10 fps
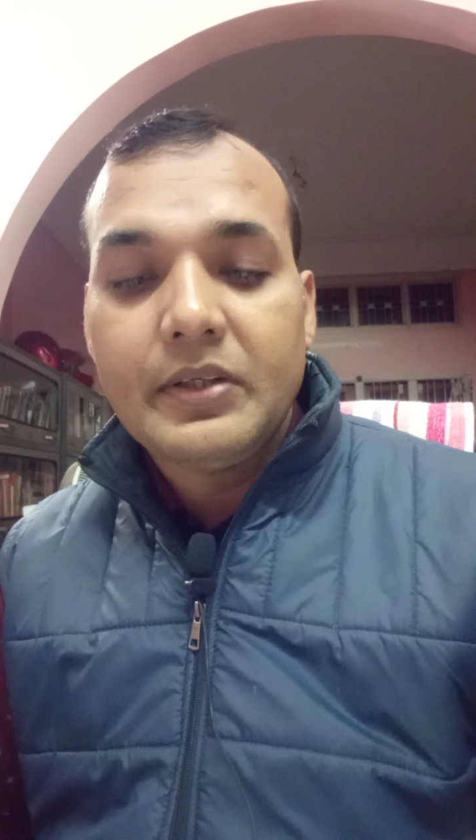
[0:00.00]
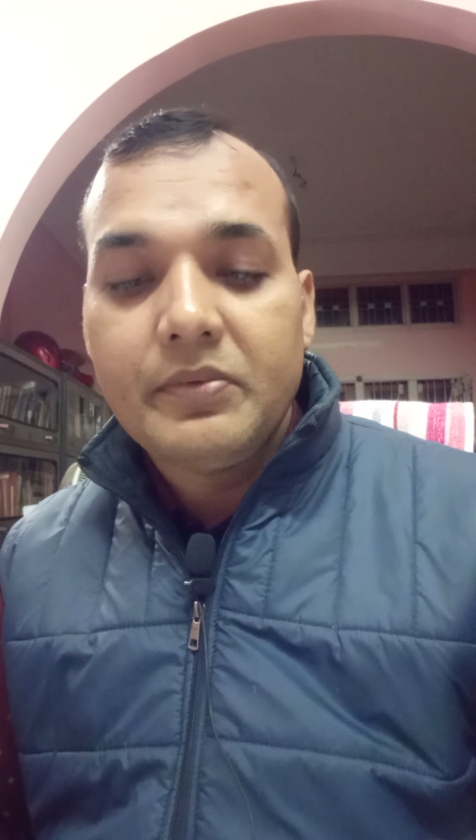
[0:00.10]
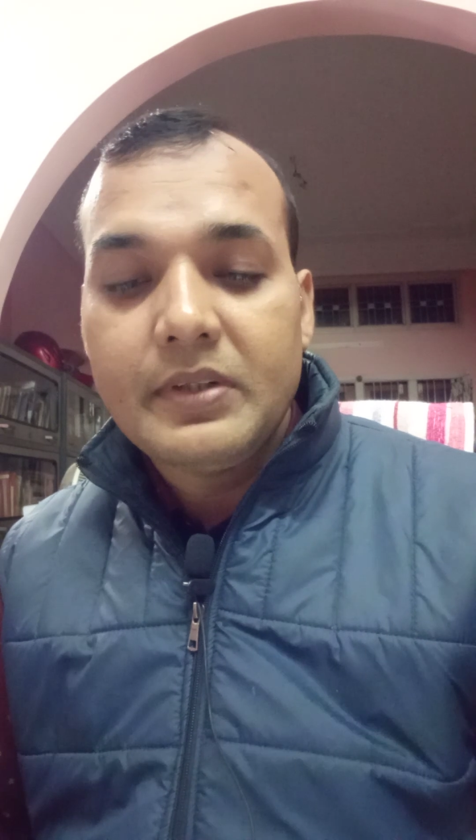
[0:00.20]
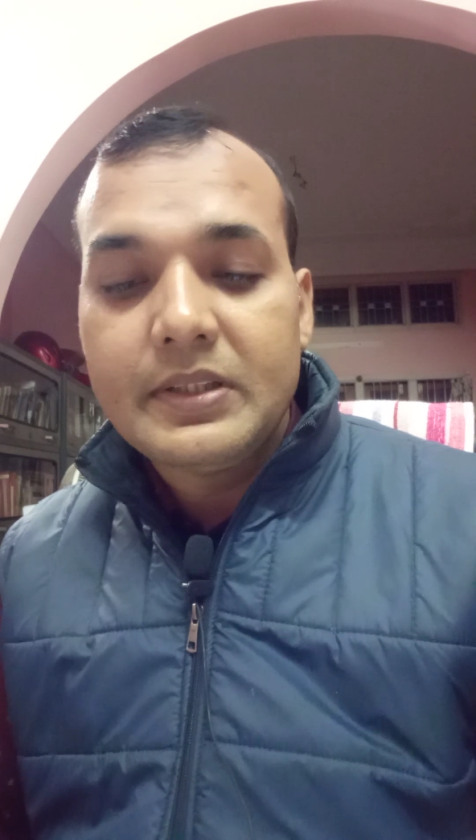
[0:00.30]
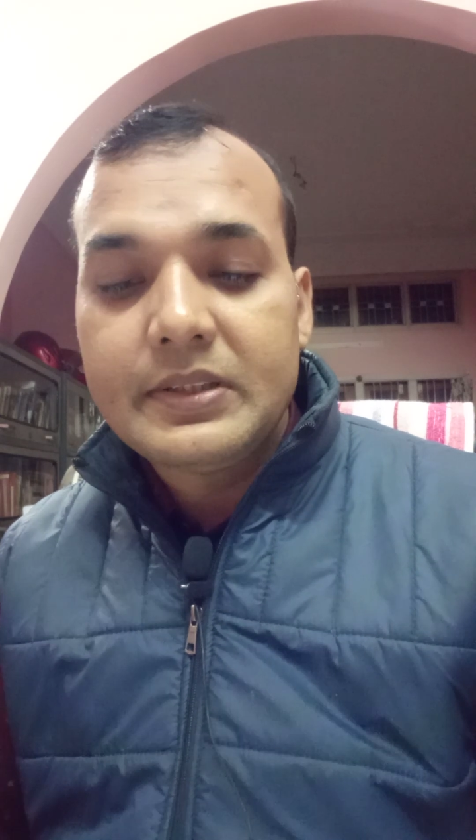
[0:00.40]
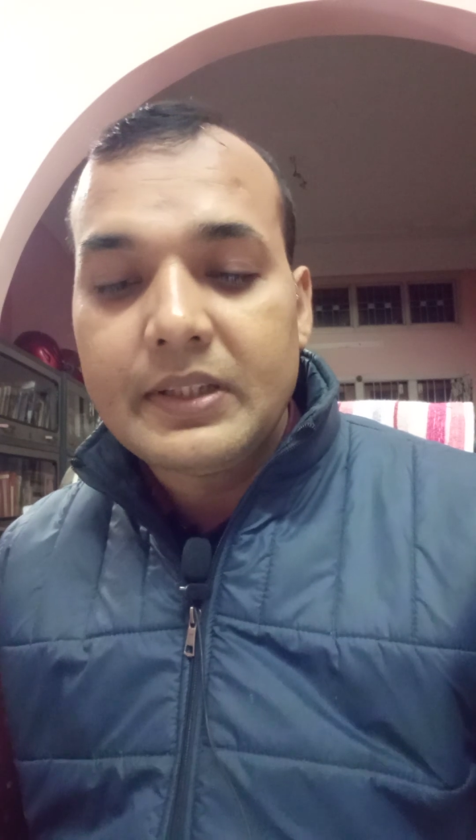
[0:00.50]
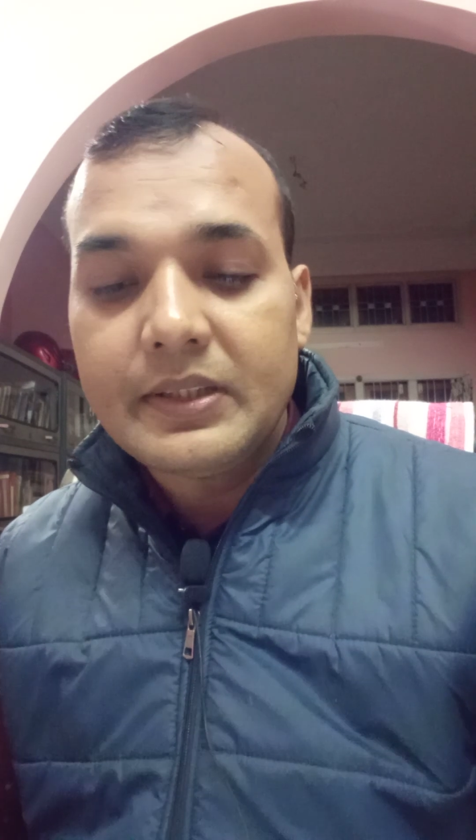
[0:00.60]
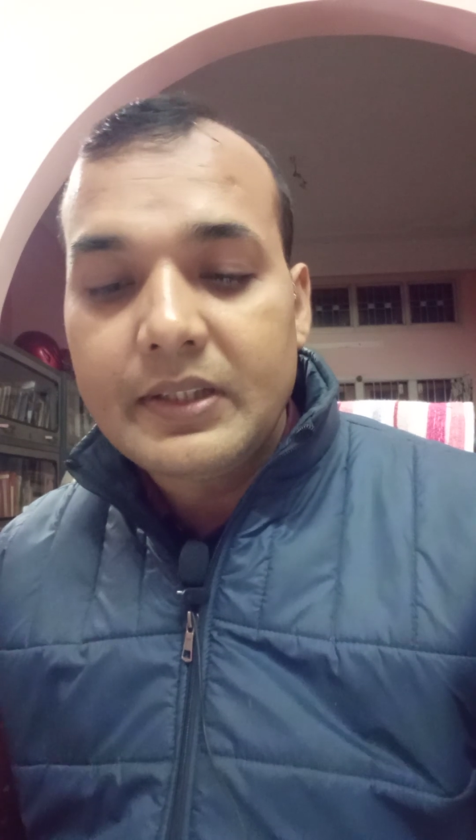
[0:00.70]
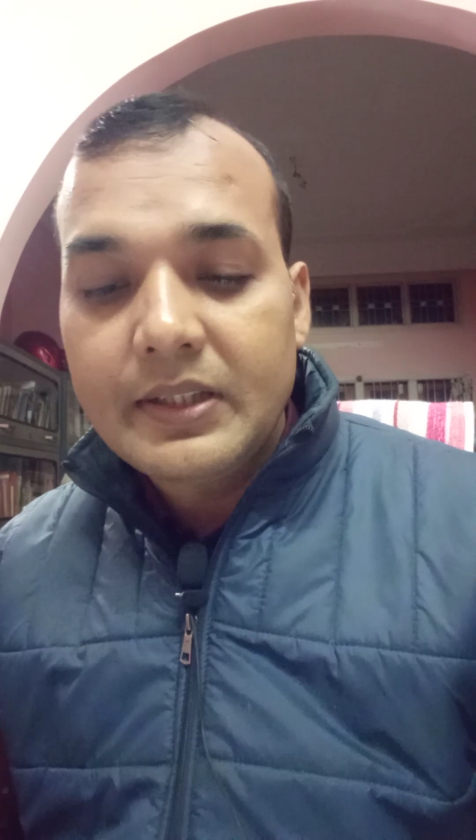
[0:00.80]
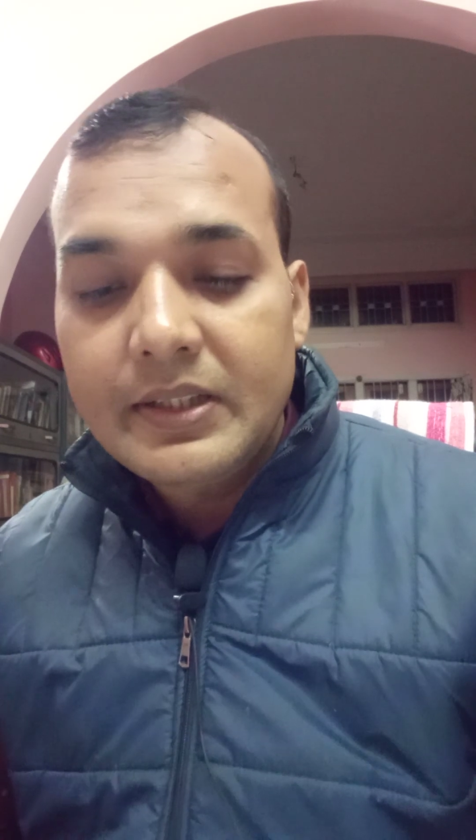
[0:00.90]
acquire a
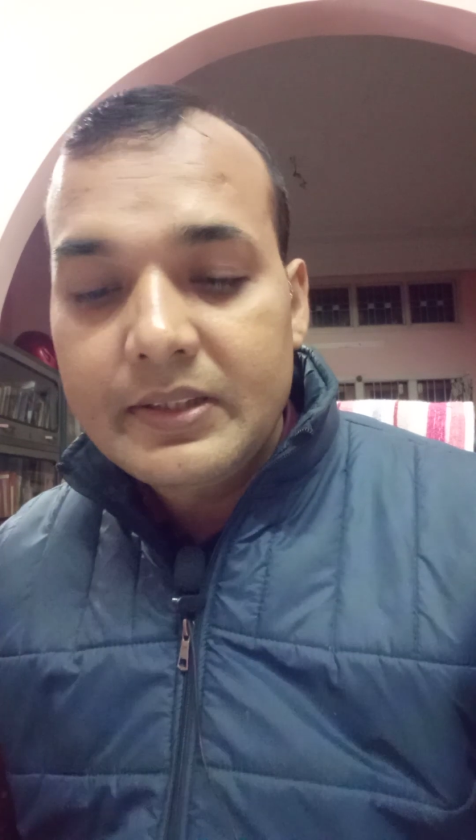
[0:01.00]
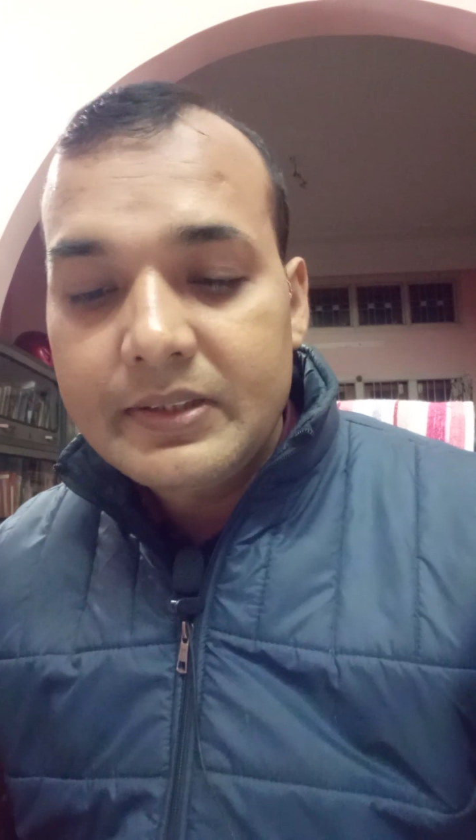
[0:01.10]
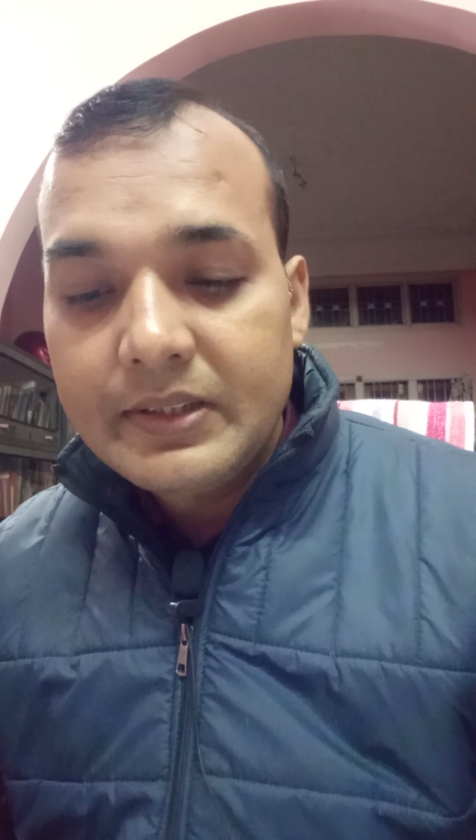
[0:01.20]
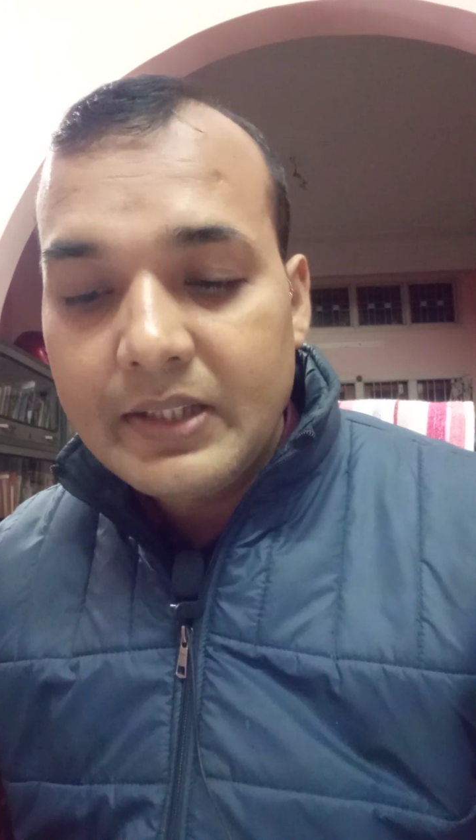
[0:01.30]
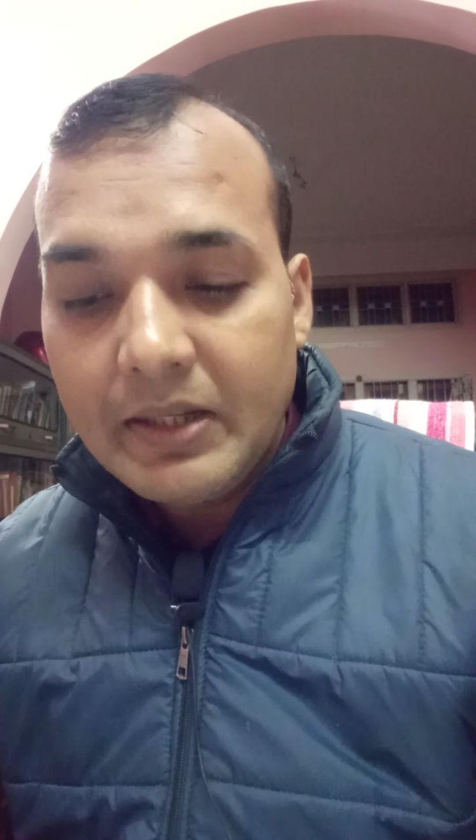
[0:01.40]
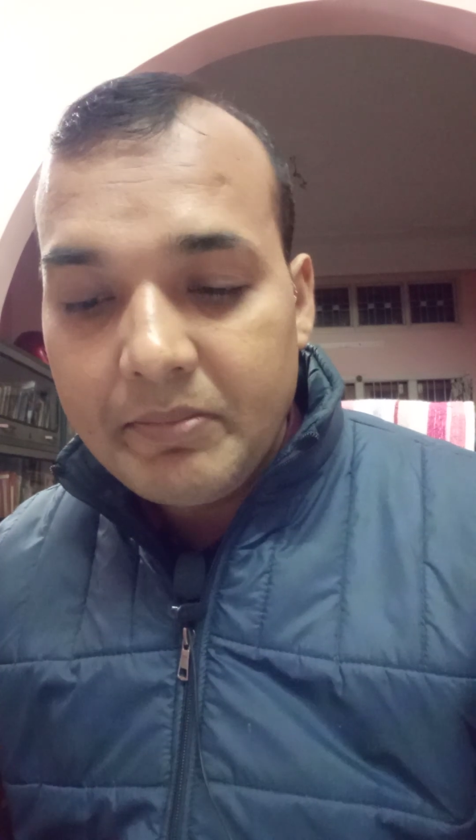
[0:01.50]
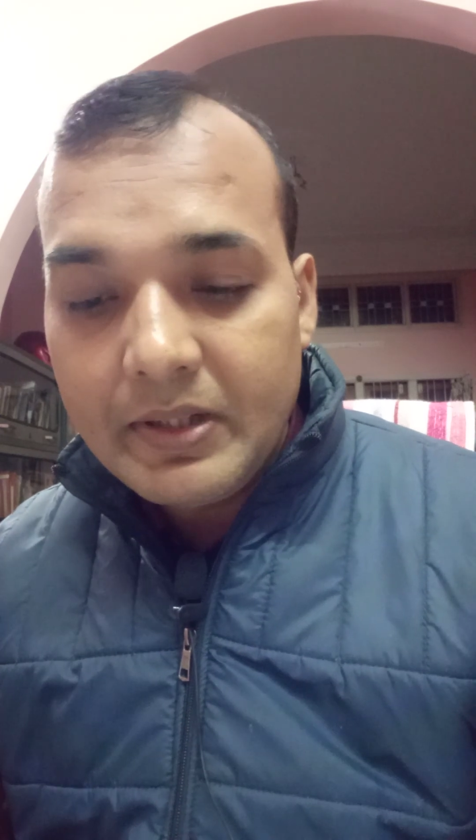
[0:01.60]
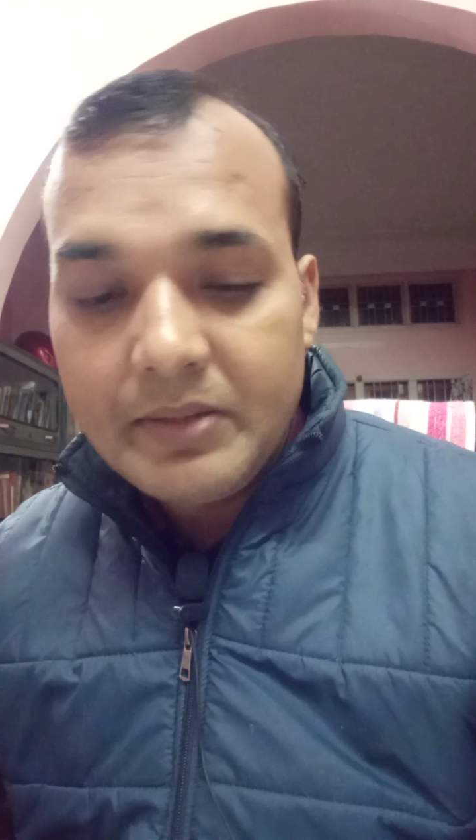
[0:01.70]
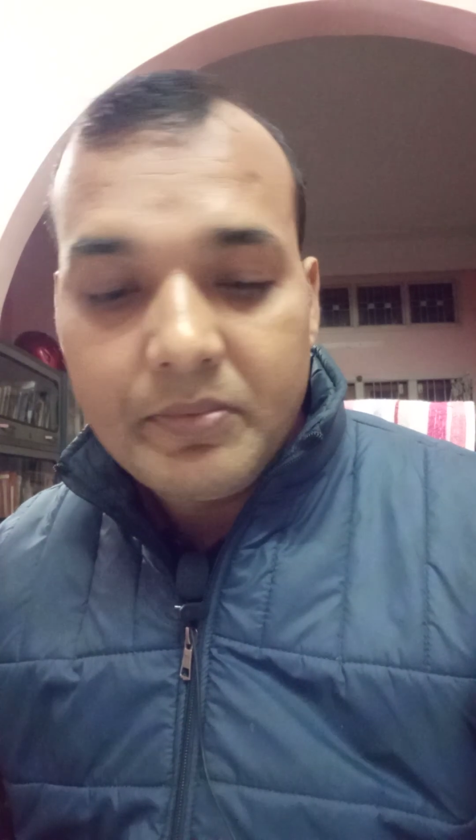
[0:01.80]
standardized grammar,